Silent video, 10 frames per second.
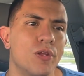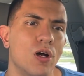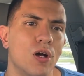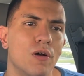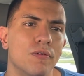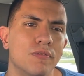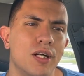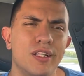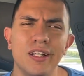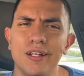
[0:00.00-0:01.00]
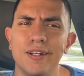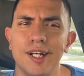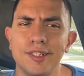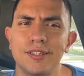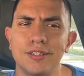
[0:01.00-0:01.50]
Um, I think he
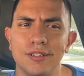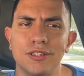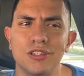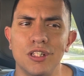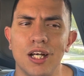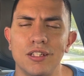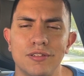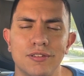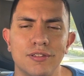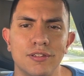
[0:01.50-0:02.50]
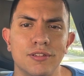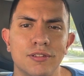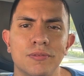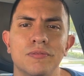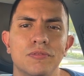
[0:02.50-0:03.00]
gets into that
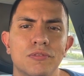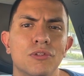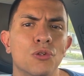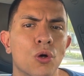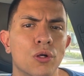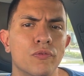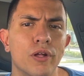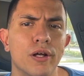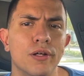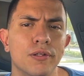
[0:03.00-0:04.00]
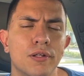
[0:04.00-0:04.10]
in the Dawn of Day.